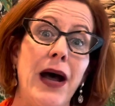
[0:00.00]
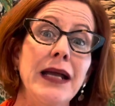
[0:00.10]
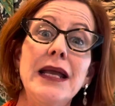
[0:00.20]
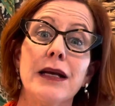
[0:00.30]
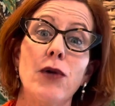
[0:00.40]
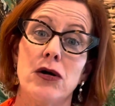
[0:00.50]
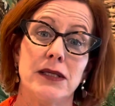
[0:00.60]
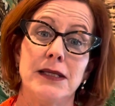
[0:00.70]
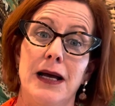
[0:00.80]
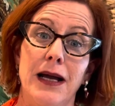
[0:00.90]
I get them all the
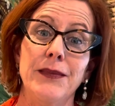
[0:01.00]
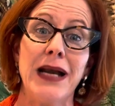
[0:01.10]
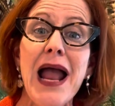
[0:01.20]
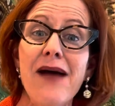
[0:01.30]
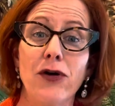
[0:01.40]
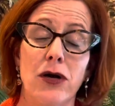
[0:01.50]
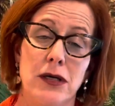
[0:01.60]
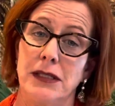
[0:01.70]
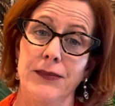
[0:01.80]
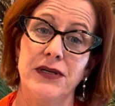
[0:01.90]
time and I have a hard
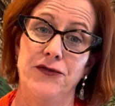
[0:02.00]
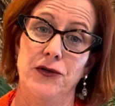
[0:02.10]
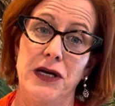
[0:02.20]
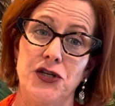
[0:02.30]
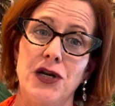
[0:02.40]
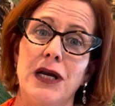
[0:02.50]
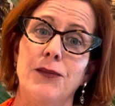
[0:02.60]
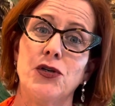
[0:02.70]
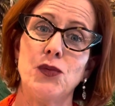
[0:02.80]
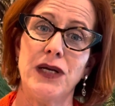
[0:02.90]
time differentiating
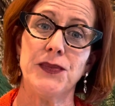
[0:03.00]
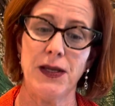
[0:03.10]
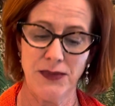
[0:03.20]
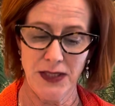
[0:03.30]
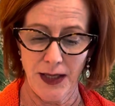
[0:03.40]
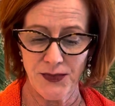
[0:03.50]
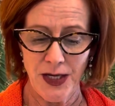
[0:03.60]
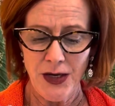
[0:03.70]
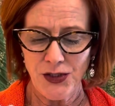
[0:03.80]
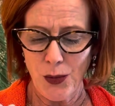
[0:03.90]
between them sometimes.
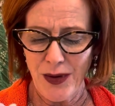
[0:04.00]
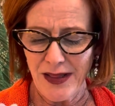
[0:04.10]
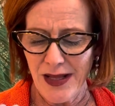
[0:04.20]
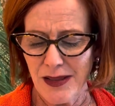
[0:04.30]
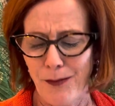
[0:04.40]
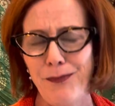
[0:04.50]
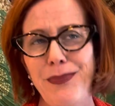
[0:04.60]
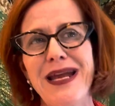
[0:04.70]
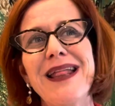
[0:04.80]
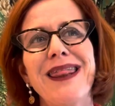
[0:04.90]
So I think the
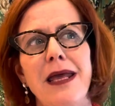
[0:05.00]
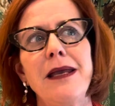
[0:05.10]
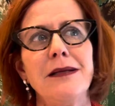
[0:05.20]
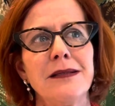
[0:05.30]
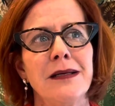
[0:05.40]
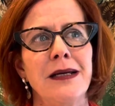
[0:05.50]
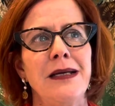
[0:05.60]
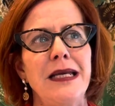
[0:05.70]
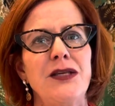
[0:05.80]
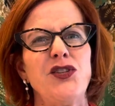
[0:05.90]
big things
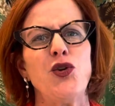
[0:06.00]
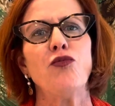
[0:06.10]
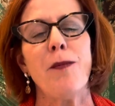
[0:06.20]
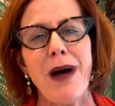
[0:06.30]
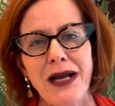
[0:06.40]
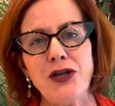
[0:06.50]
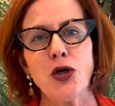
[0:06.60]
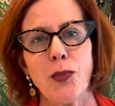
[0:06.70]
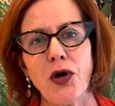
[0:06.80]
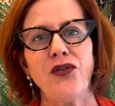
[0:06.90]
is to remind your
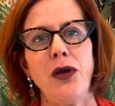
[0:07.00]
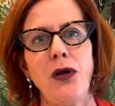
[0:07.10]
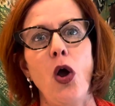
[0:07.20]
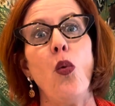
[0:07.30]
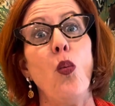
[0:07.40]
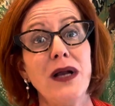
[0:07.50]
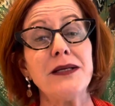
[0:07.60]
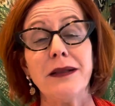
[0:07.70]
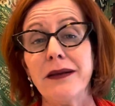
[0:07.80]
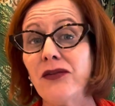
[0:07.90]
person what
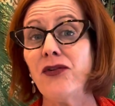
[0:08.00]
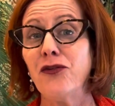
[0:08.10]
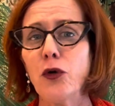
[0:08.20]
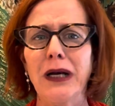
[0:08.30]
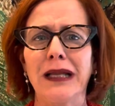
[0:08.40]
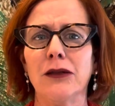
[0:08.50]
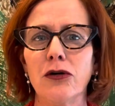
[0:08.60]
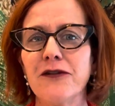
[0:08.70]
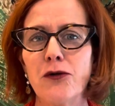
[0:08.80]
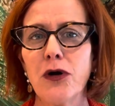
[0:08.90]
to listen for and
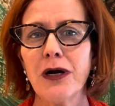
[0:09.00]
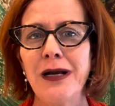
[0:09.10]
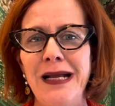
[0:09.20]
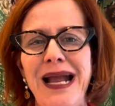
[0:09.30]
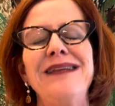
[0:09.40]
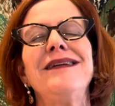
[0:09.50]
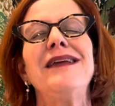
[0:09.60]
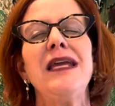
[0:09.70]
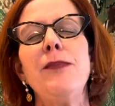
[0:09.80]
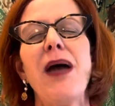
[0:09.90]
look for and to
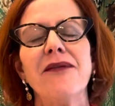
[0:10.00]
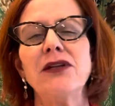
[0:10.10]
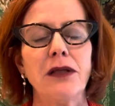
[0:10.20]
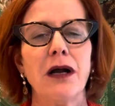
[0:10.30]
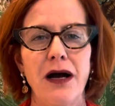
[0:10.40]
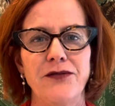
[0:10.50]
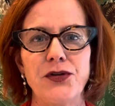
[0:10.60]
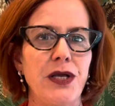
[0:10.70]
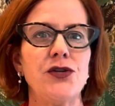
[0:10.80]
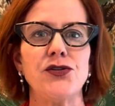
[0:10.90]
keep having the
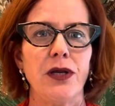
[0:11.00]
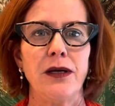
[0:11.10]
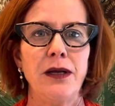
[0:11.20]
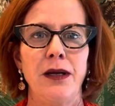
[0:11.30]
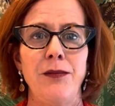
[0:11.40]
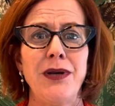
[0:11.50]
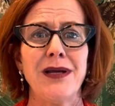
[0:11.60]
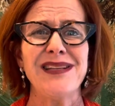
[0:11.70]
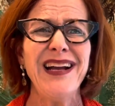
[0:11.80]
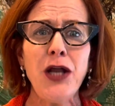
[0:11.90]
conversation. Because
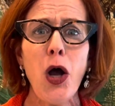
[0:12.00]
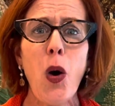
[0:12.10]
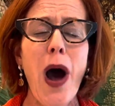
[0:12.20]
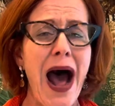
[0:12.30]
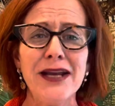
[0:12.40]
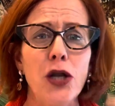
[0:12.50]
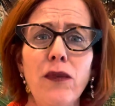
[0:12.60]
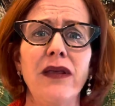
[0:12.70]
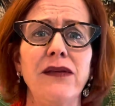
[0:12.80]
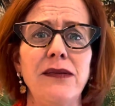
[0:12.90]
I know I know
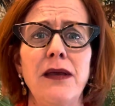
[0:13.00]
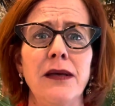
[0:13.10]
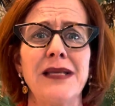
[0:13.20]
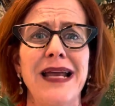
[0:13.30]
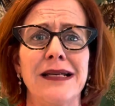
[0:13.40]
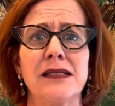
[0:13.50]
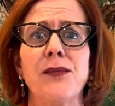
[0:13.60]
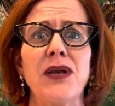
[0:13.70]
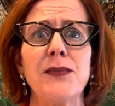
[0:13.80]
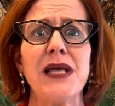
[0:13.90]
these things and
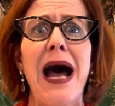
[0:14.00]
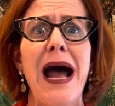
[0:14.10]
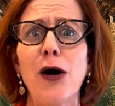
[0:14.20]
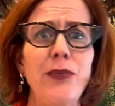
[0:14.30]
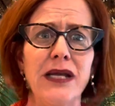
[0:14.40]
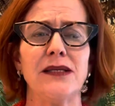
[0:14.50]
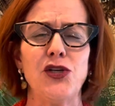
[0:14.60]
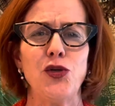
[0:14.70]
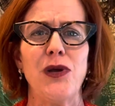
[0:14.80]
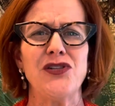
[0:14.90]
sometimes I'll be in a
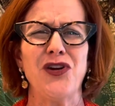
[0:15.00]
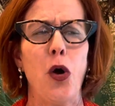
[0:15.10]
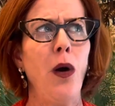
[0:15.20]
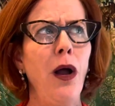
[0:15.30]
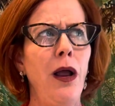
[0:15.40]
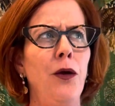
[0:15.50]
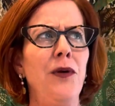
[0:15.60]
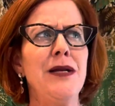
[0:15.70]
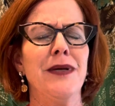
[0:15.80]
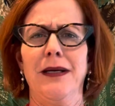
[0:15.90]
situation and go,
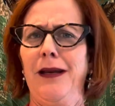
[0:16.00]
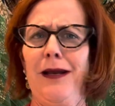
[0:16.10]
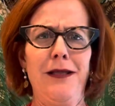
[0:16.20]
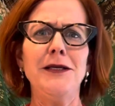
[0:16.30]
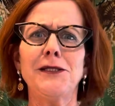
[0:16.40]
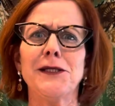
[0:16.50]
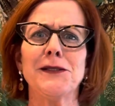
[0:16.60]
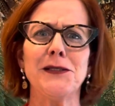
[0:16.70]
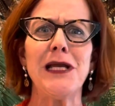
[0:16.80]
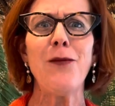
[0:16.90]
wait a minute, this doesn't
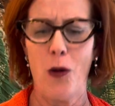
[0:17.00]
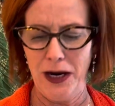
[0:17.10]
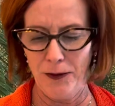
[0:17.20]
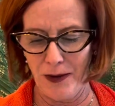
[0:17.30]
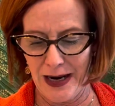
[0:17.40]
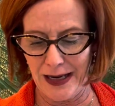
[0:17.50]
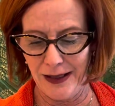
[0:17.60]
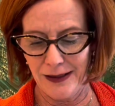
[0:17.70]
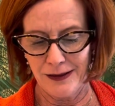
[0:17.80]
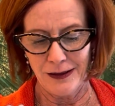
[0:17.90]
seem quite right.
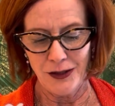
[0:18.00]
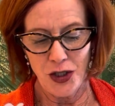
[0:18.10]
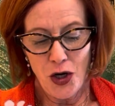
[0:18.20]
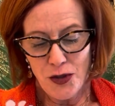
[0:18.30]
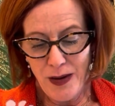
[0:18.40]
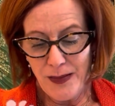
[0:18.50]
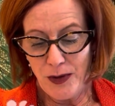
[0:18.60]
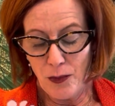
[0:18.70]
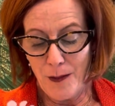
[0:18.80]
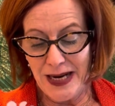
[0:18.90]
You know, you might be
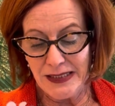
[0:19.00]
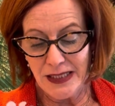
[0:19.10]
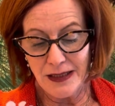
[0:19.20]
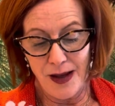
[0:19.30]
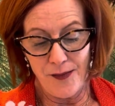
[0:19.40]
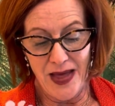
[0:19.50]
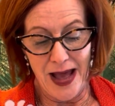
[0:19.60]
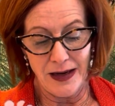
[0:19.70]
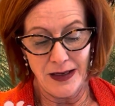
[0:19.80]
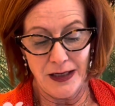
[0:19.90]
reminding them
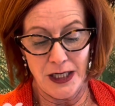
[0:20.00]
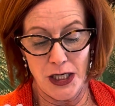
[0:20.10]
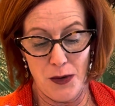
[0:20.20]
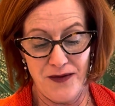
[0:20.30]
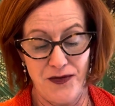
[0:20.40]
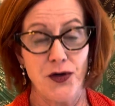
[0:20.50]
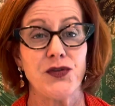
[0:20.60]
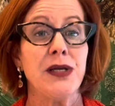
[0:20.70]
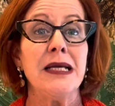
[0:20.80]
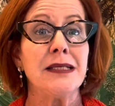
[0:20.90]
that, you know, if
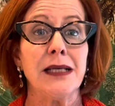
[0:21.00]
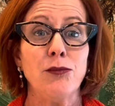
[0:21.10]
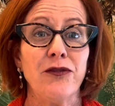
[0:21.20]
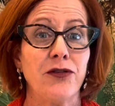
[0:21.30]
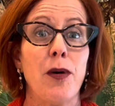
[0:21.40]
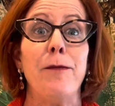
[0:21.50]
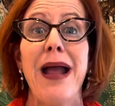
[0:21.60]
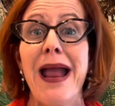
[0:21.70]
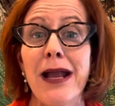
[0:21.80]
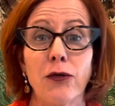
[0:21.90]
there's someone from a
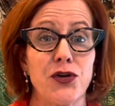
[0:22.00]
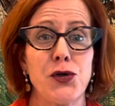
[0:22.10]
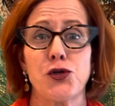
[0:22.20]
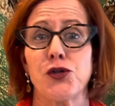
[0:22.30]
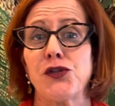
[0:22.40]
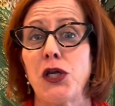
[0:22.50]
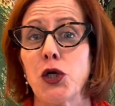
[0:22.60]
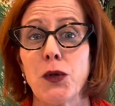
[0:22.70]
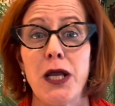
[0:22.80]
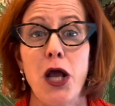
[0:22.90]
bank or a social
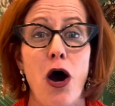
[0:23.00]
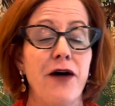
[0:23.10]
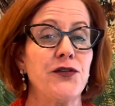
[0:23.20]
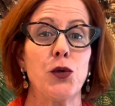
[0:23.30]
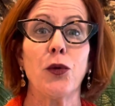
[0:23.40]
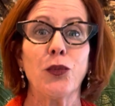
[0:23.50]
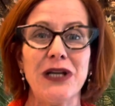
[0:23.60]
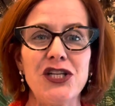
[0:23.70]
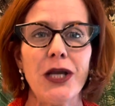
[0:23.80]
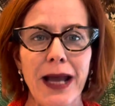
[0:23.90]
security office
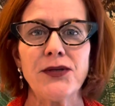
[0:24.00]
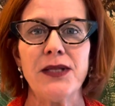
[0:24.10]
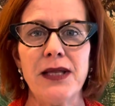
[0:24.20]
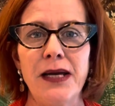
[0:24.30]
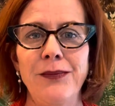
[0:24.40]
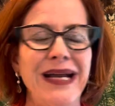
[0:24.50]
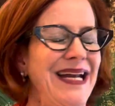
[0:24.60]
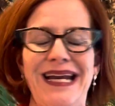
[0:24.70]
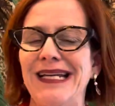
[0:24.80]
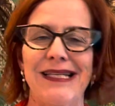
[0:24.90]
reaching out to them,
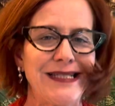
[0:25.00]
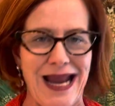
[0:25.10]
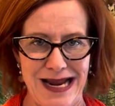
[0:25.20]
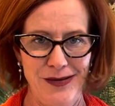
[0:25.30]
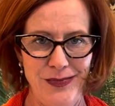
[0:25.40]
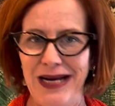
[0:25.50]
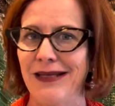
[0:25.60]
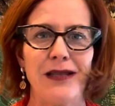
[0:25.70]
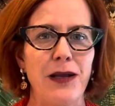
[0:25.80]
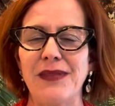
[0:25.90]
it's a scam.
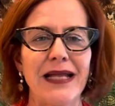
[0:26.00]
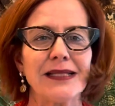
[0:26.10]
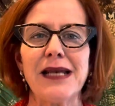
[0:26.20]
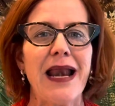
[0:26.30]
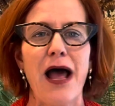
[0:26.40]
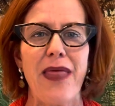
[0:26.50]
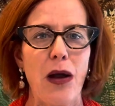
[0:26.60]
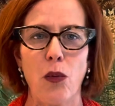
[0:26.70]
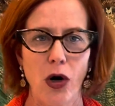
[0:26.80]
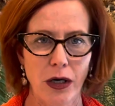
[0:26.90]
That's not how
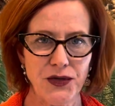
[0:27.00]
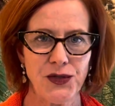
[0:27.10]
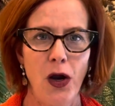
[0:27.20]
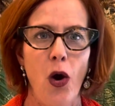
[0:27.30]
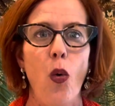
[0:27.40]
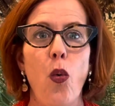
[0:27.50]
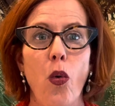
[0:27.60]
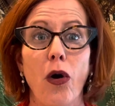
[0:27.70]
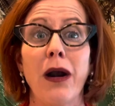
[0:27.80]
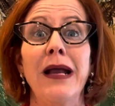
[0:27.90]
that works.
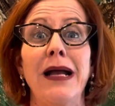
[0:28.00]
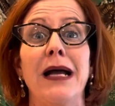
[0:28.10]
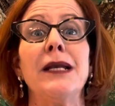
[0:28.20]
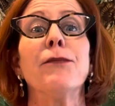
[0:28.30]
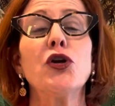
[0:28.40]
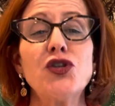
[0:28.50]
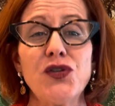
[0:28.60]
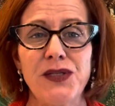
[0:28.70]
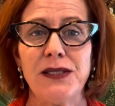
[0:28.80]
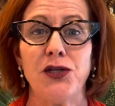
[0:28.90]
Or an
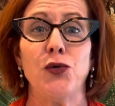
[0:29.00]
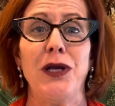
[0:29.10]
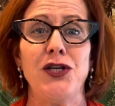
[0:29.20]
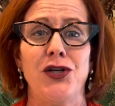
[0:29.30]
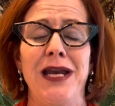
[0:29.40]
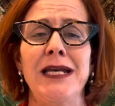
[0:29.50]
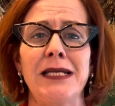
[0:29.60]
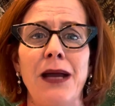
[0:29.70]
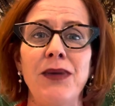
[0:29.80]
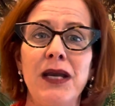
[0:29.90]
emergency situation.
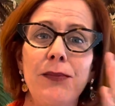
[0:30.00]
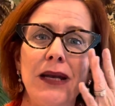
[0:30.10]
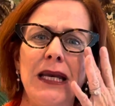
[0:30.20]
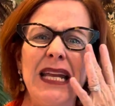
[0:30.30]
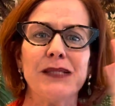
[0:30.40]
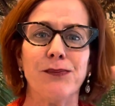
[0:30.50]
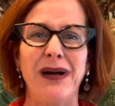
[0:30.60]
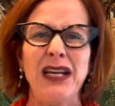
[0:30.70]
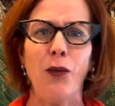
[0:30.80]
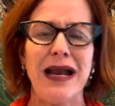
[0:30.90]
Anytime anybody needs
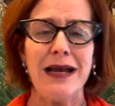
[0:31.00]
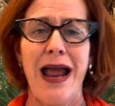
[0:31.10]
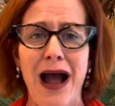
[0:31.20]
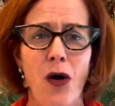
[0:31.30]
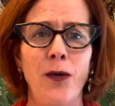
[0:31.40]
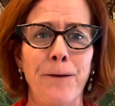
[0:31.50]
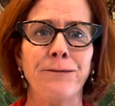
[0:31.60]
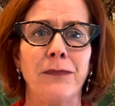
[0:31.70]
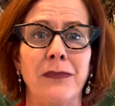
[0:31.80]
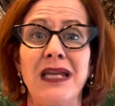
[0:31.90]
money right now,
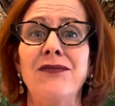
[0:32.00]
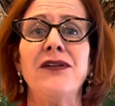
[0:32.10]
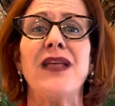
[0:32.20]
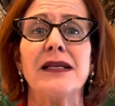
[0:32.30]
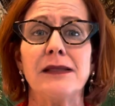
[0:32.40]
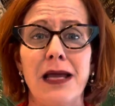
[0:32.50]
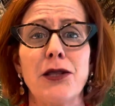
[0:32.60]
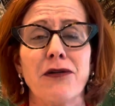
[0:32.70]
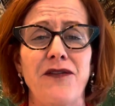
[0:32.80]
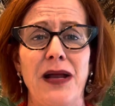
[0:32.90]
even if they say
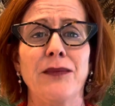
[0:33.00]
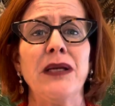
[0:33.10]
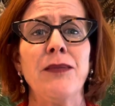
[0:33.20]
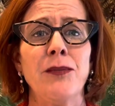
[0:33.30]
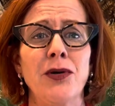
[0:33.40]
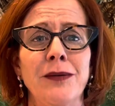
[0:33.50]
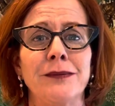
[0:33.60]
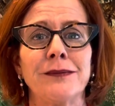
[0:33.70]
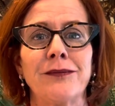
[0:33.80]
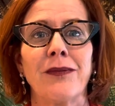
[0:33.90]
they're a family member,
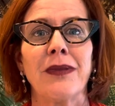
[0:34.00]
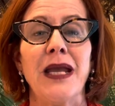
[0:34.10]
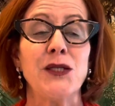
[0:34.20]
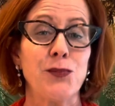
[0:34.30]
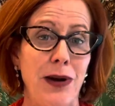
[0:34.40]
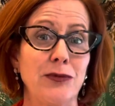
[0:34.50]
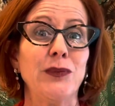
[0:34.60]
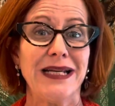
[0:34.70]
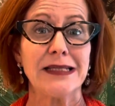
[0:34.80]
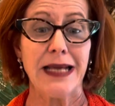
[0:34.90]
it's
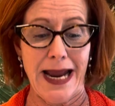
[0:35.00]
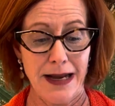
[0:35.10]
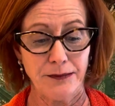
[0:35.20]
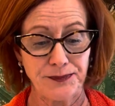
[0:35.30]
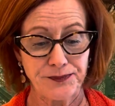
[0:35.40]
probably a scam.